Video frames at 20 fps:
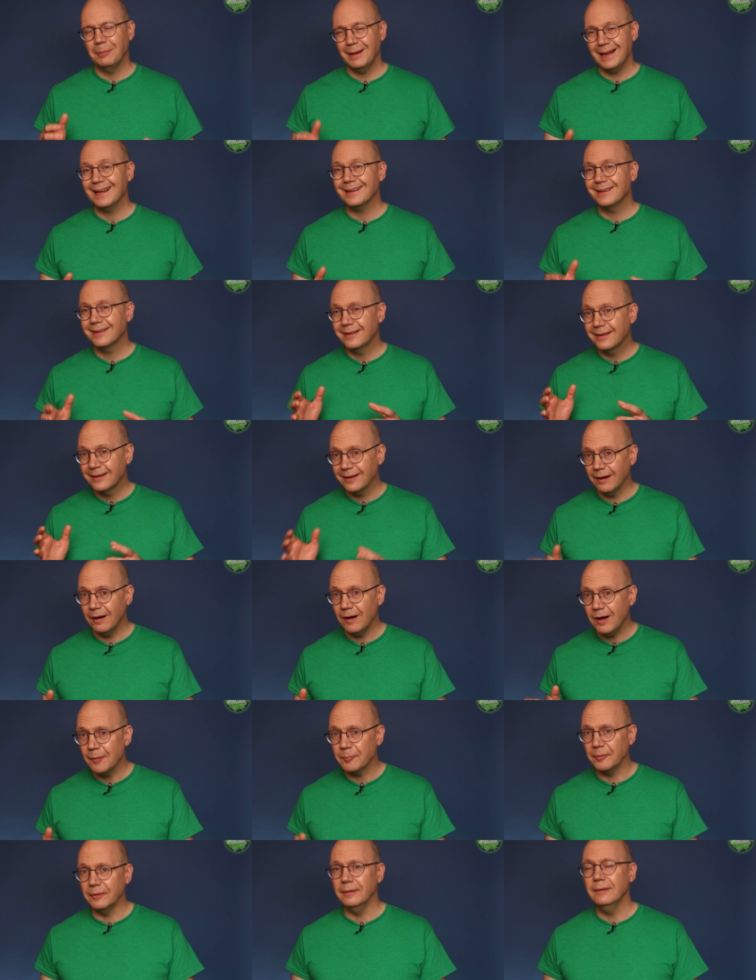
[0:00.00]
Black
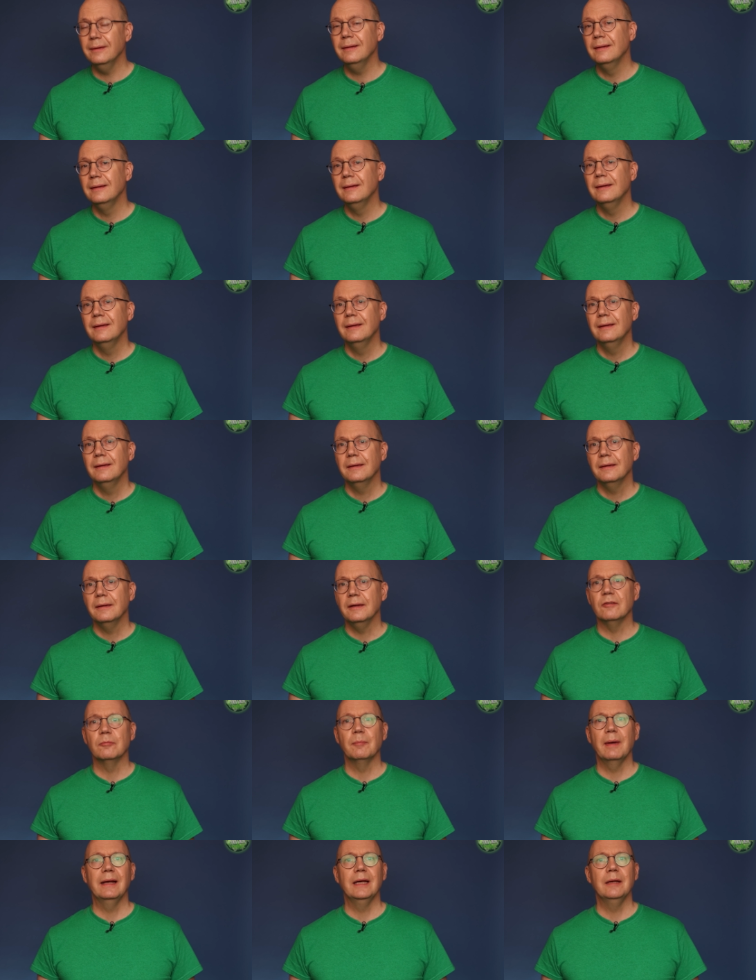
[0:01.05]
carbon
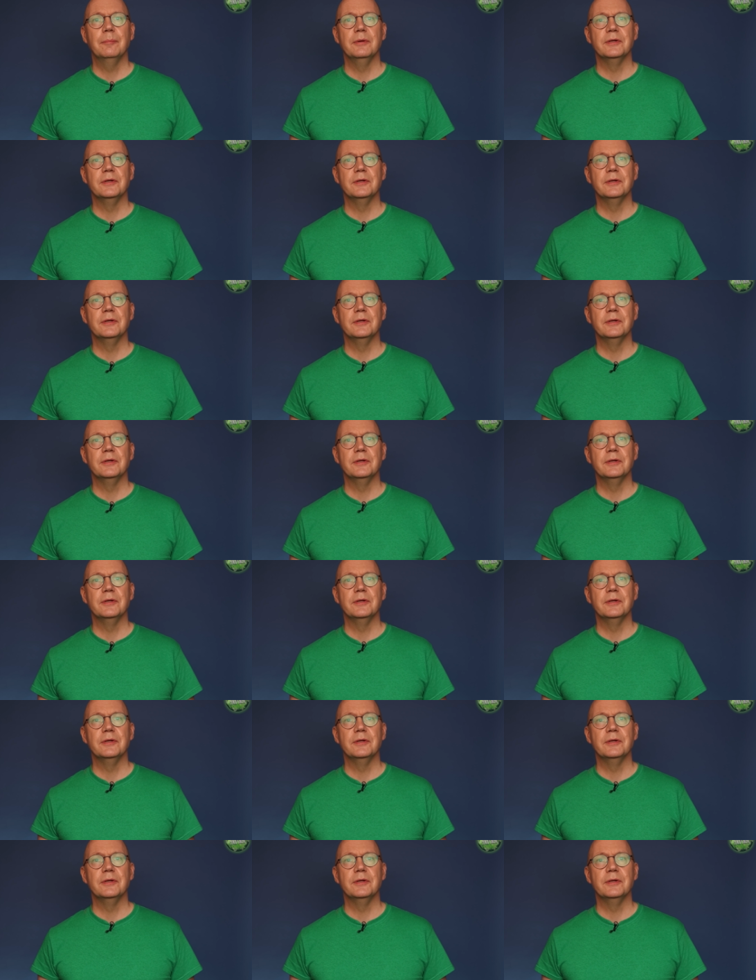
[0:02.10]
is mainly